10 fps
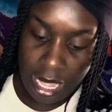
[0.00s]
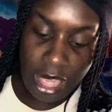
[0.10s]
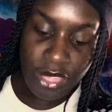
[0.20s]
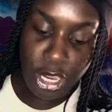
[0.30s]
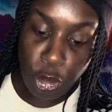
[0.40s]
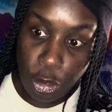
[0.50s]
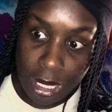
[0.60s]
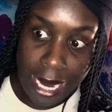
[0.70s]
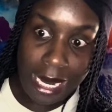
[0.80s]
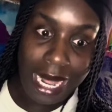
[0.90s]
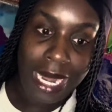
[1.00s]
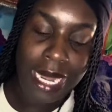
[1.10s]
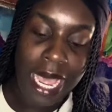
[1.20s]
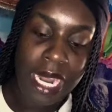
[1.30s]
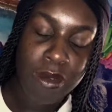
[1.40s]
They created a
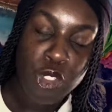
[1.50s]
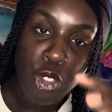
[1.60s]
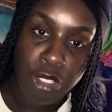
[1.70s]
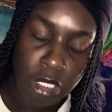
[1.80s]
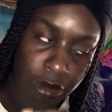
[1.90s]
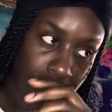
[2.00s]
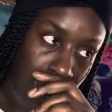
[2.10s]
lot of trickery.